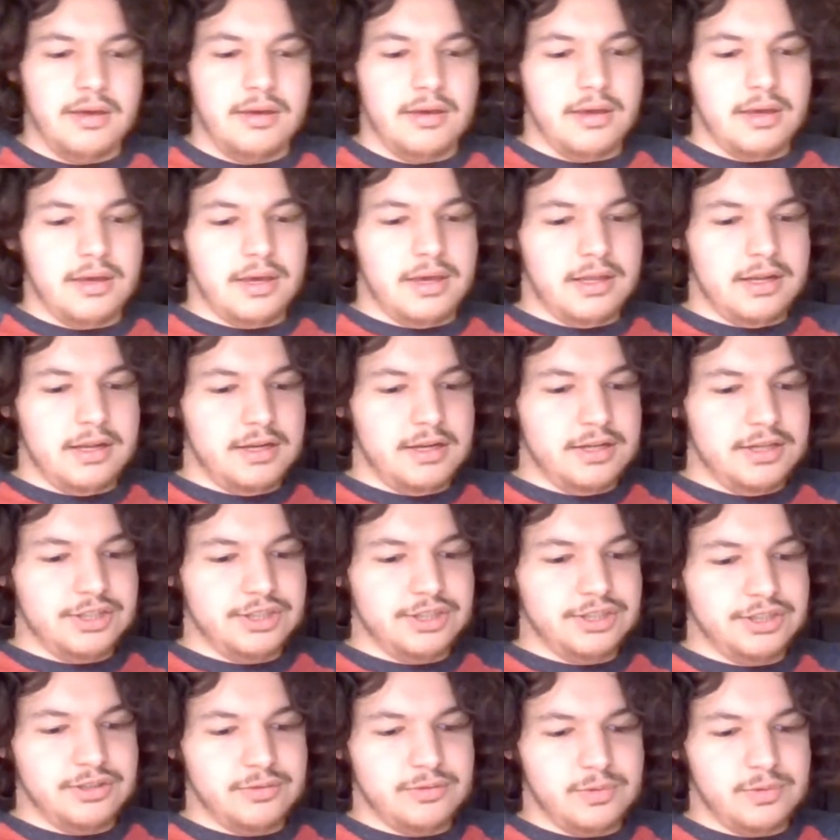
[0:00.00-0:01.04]
In
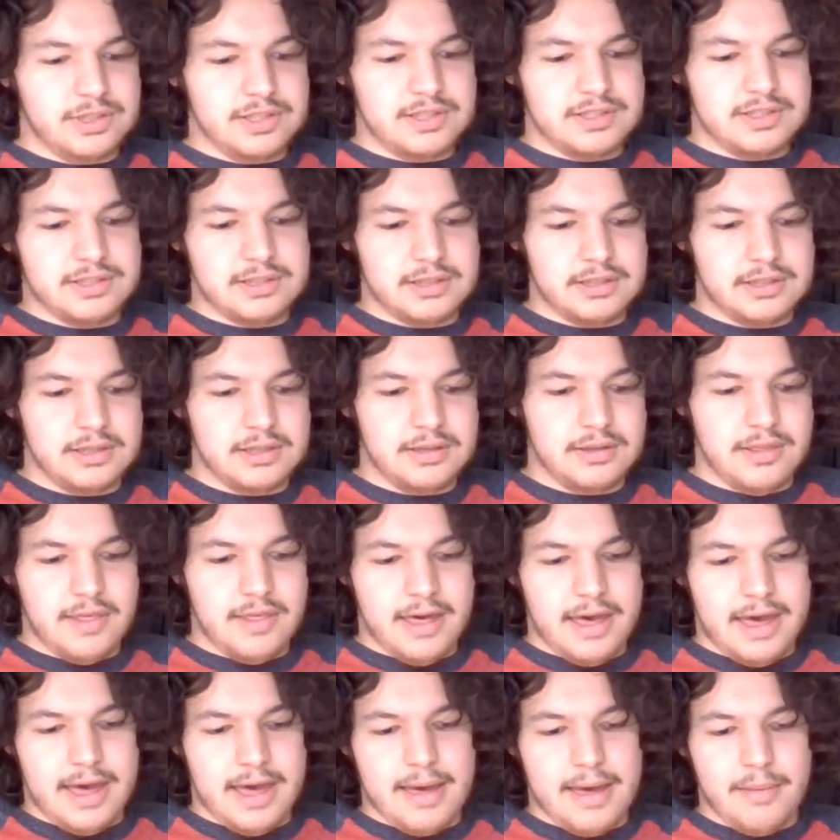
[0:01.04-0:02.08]
addition, we see
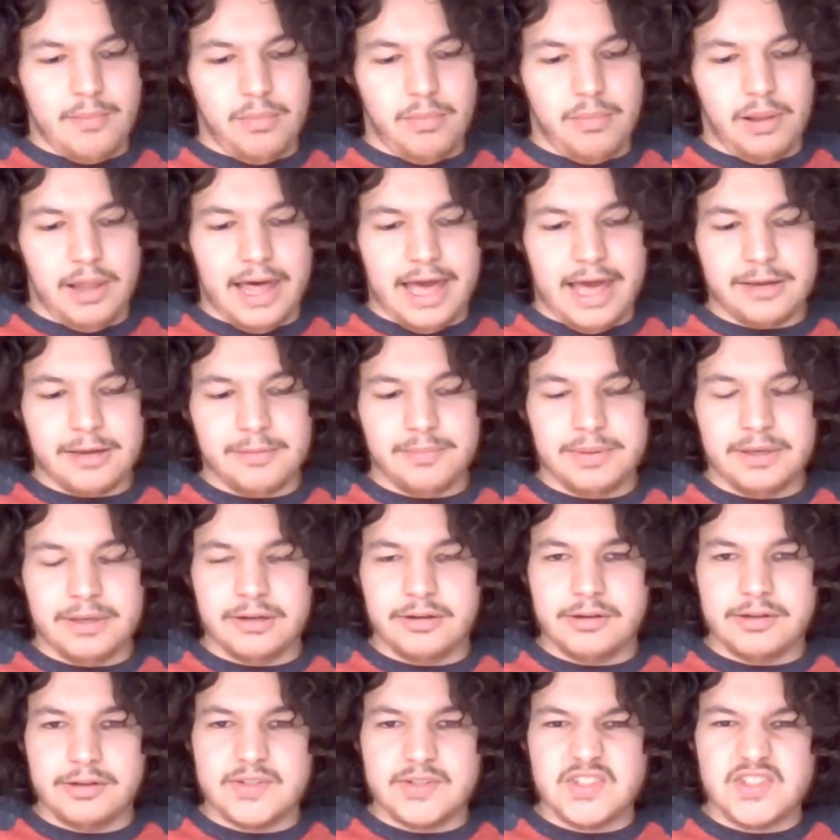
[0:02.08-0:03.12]
that
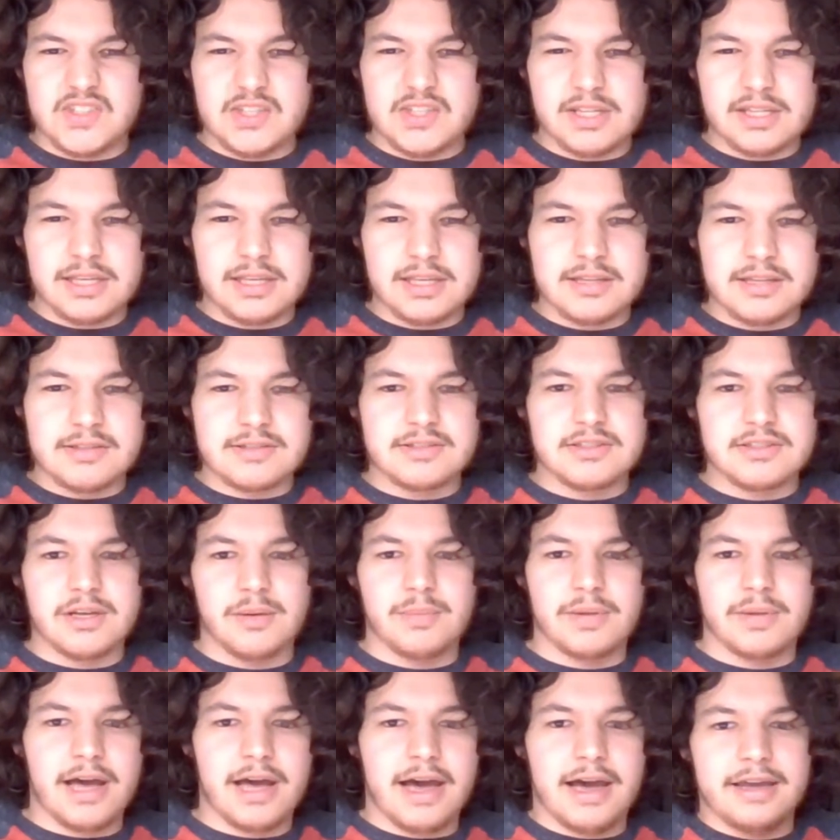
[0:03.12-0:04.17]
Blackbeard is seeking some
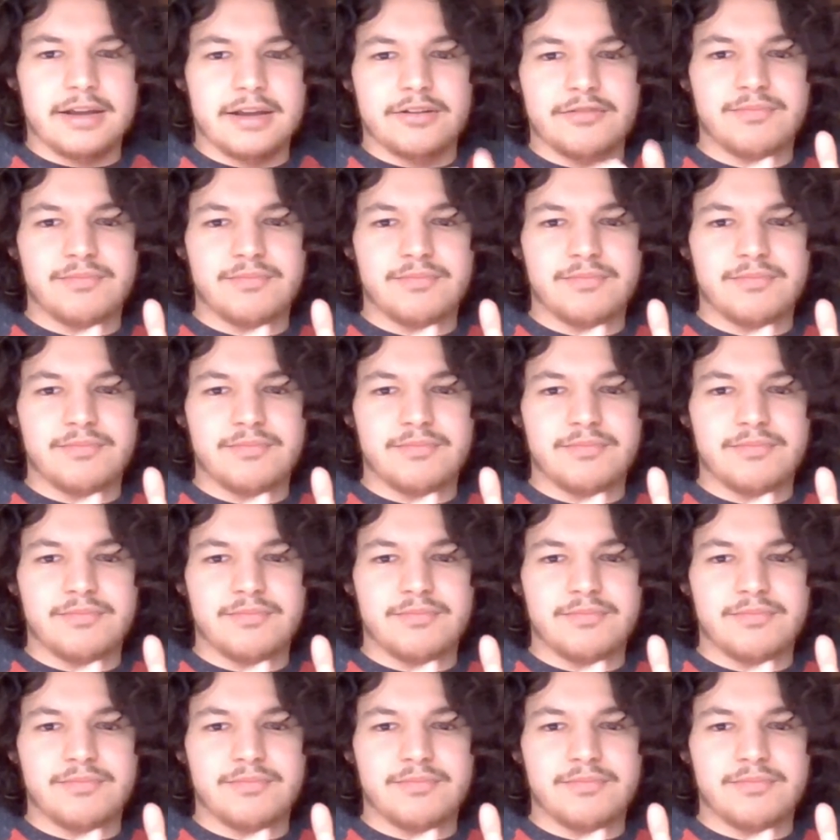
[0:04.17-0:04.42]
kind of